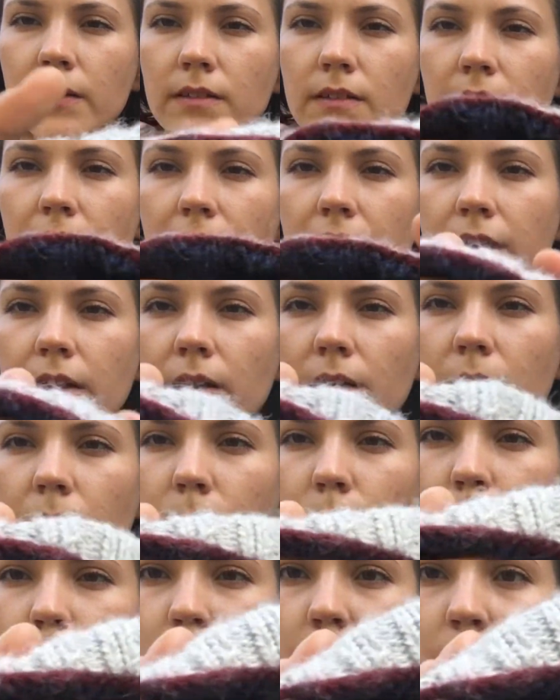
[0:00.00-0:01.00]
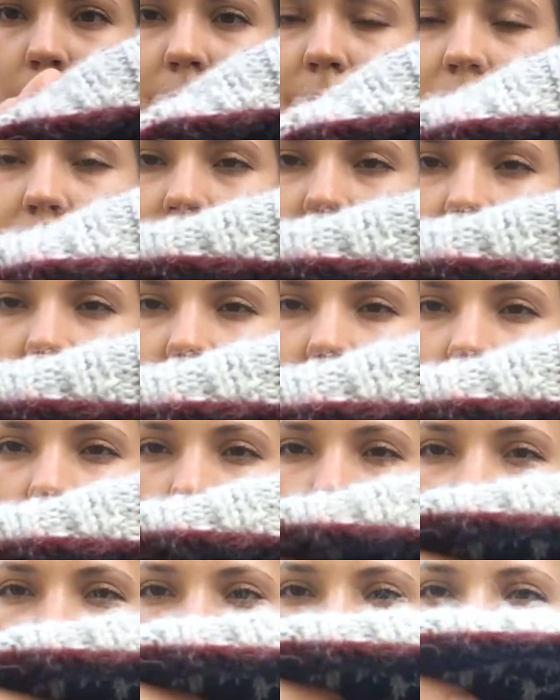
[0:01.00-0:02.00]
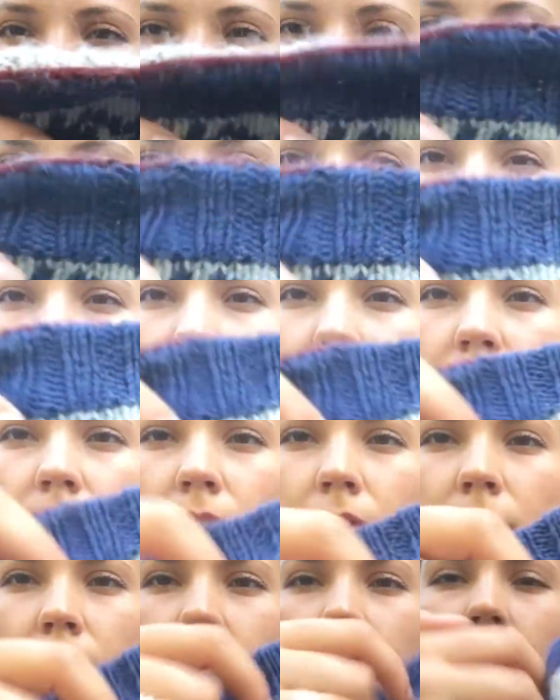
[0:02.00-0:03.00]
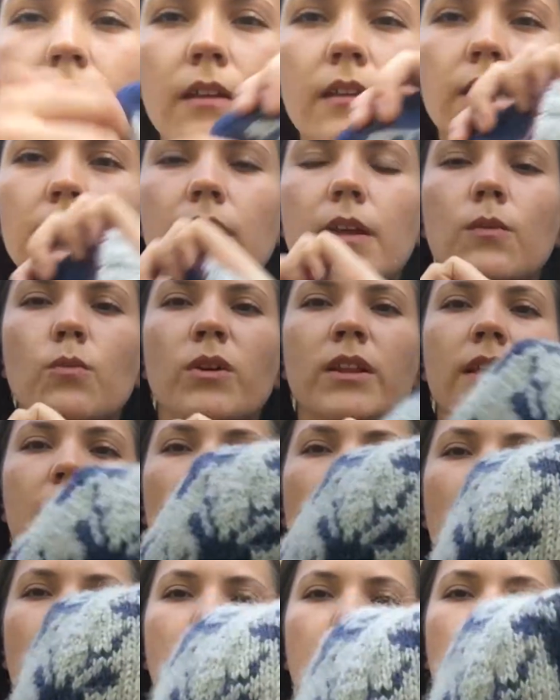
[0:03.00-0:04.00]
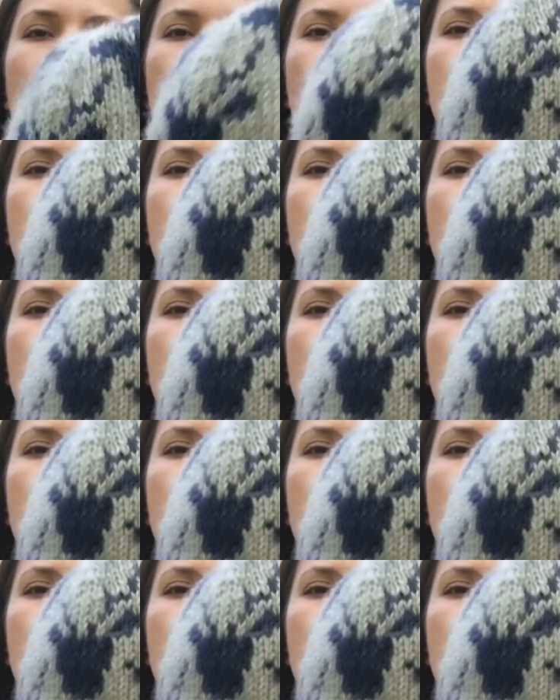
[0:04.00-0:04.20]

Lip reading: kind of burgundy color, then went up.